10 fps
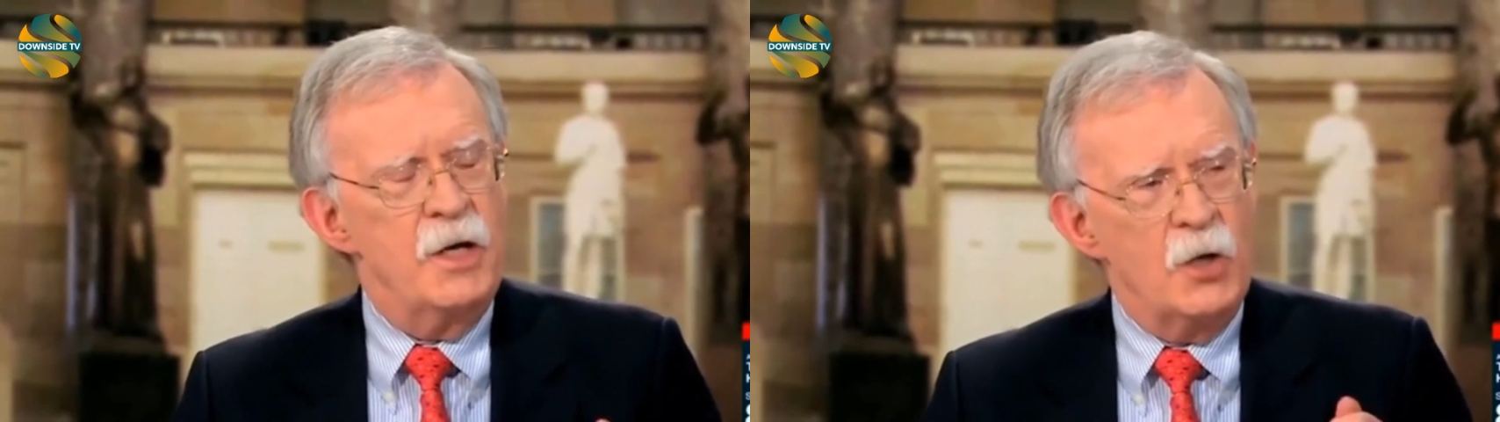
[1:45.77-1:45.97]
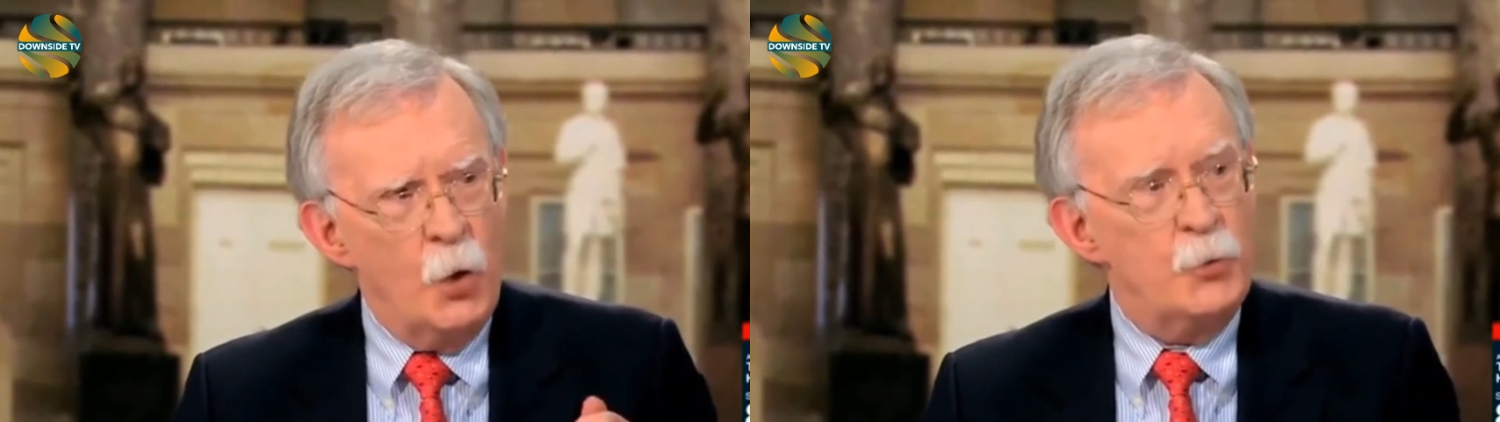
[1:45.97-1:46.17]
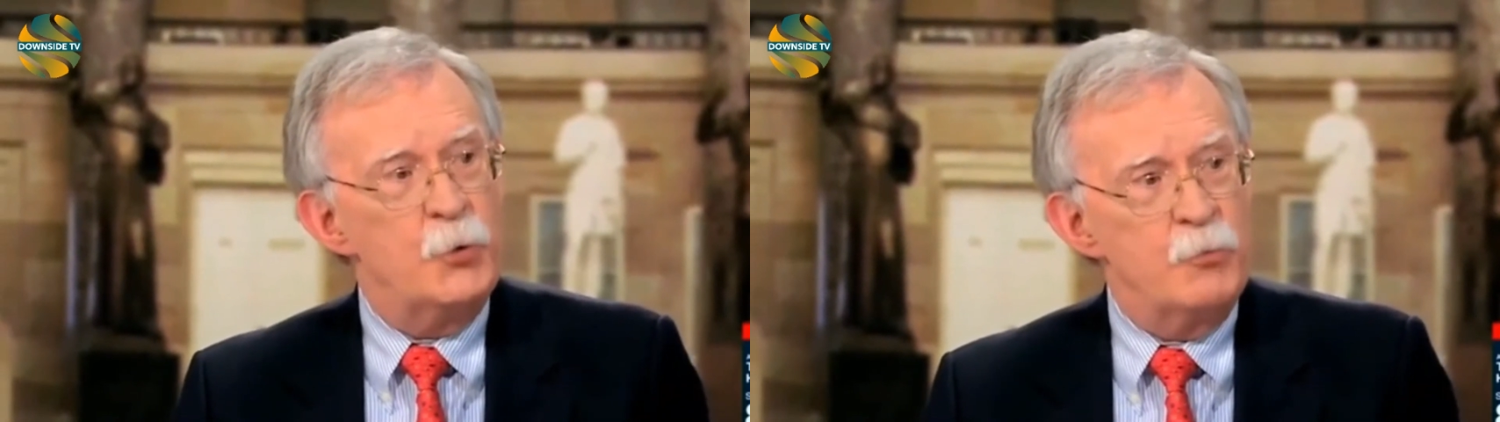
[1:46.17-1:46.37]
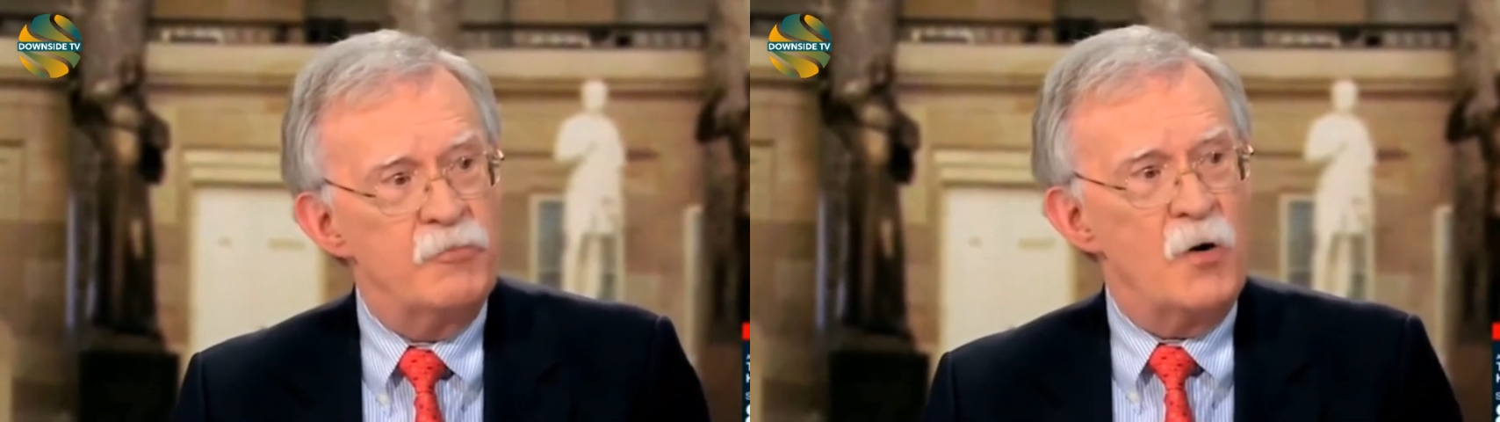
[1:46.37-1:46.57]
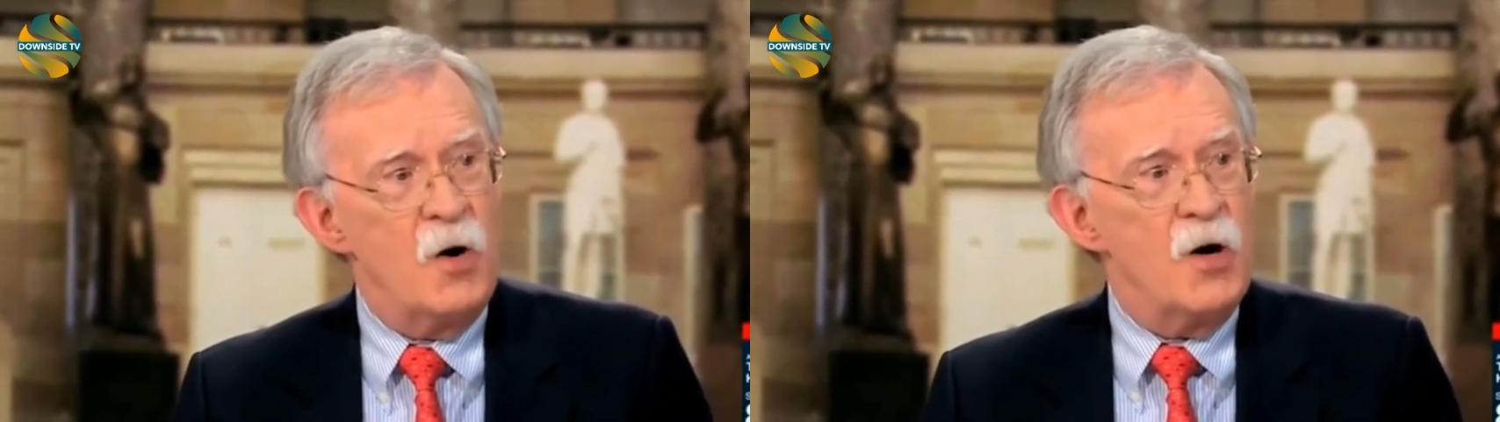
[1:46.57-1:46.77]
go too
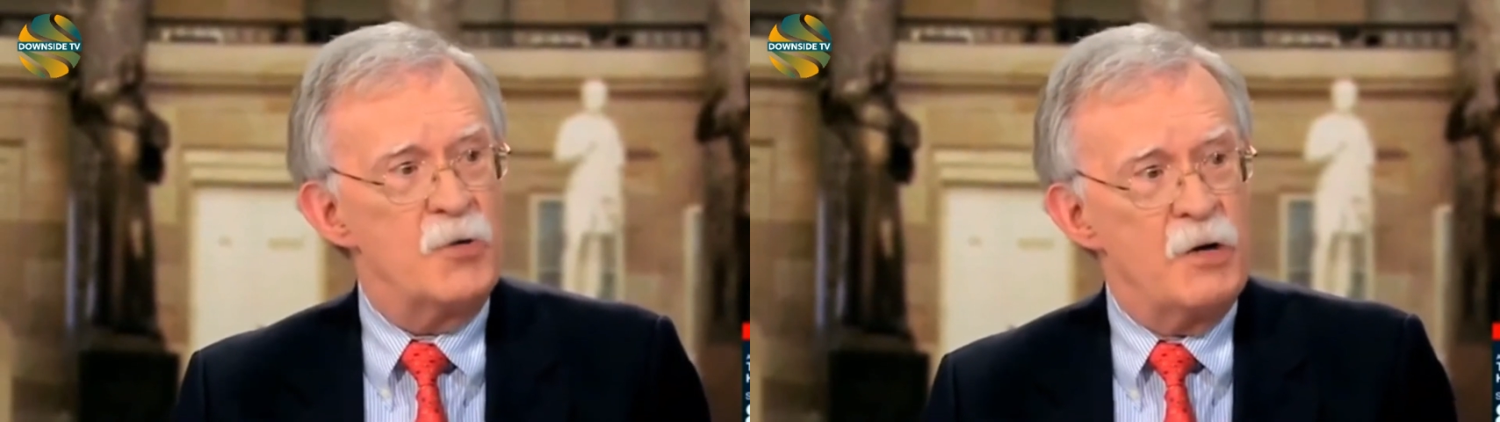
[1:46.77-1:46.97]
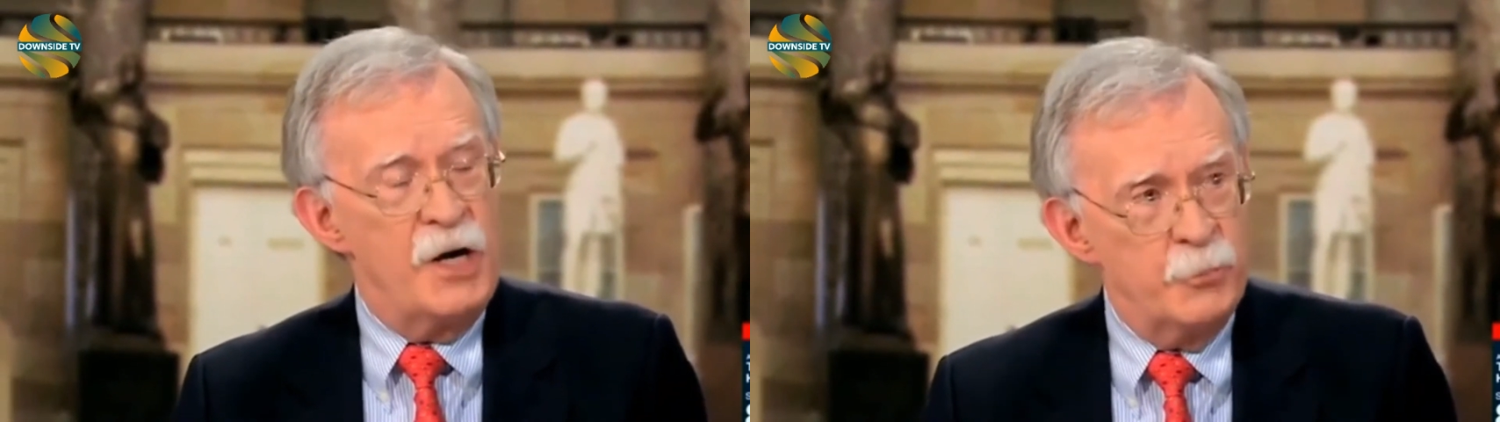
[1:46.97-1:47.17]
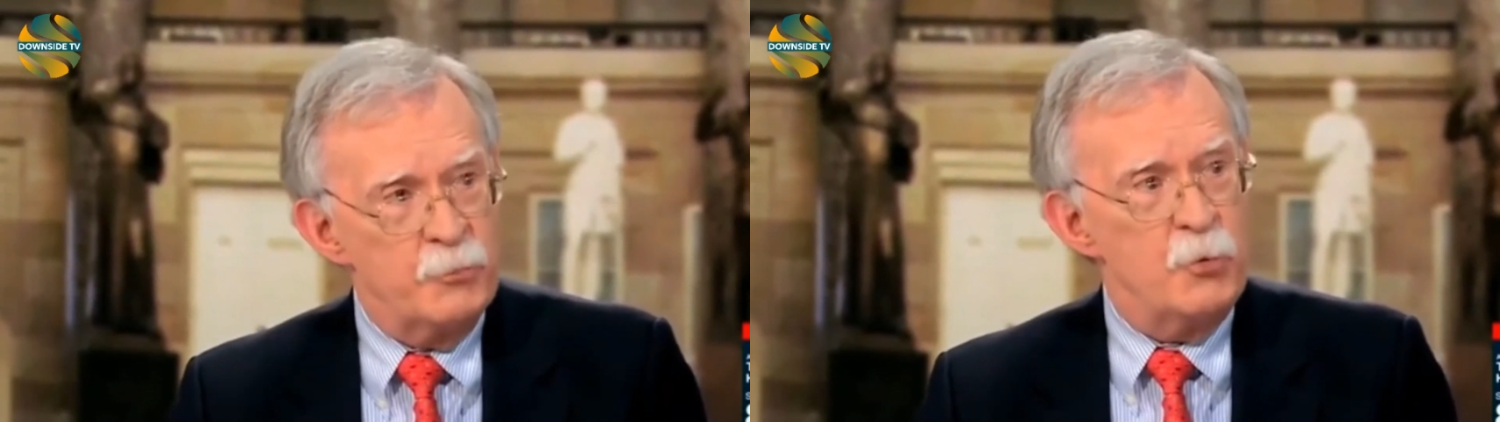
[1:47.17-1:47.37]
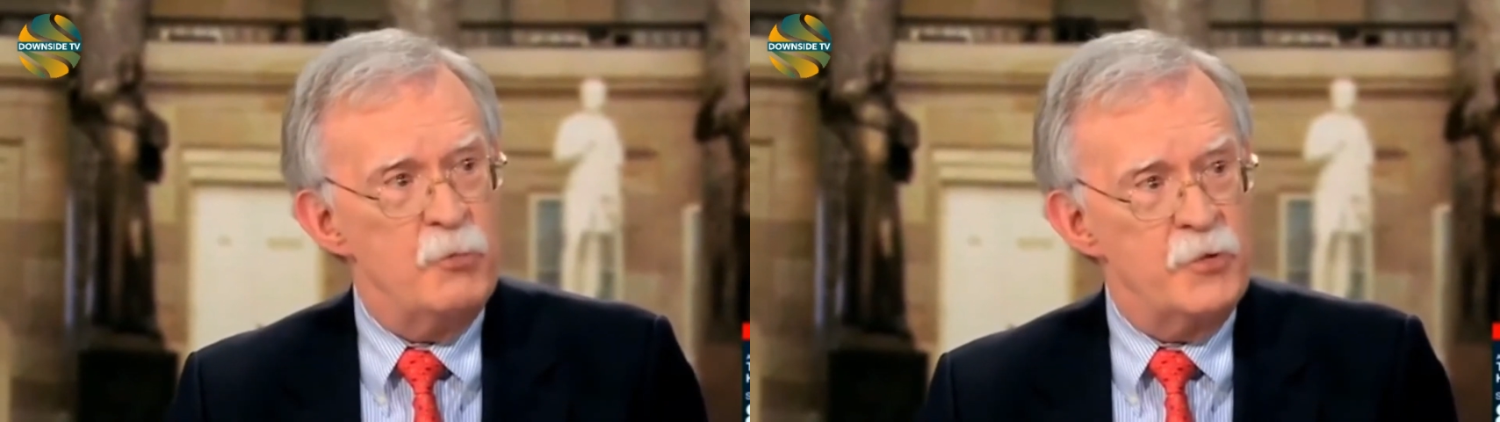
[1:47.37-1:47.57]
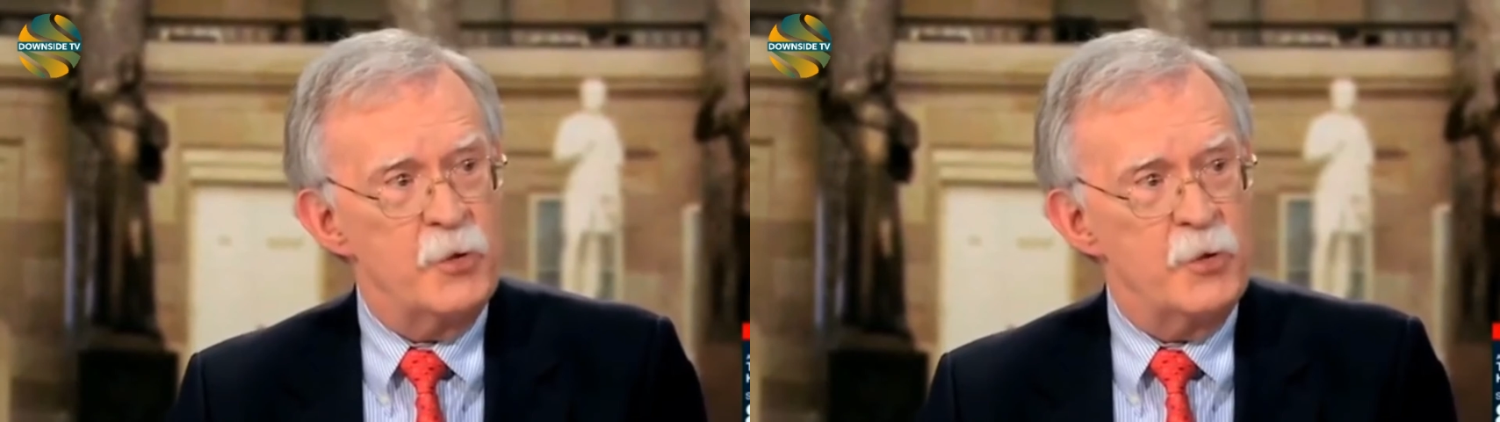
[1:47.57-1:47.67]
far trying to prove